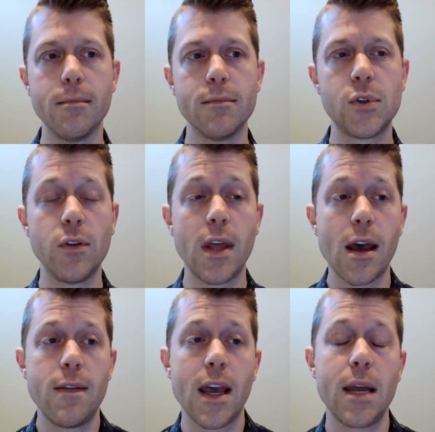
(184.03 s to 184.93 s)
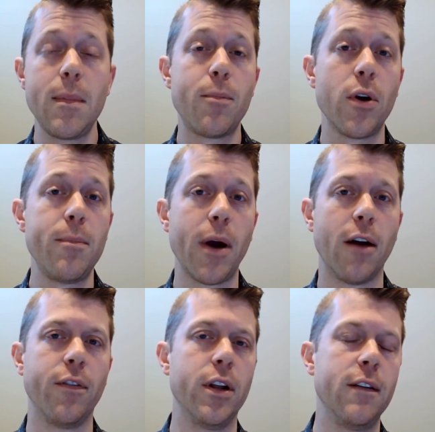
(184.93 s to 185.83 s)
So that can be pretty
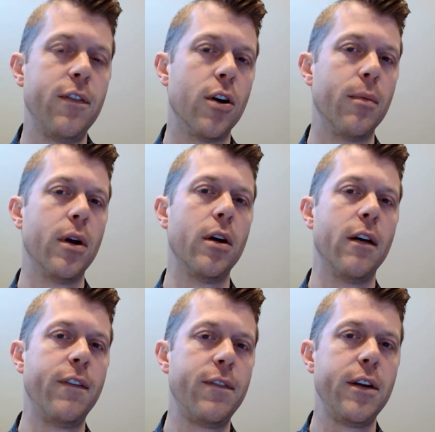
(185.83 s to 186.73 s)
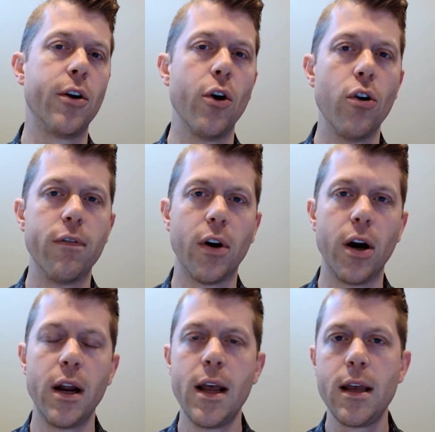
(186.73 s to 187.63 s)
powerful. And if you're 50 or over,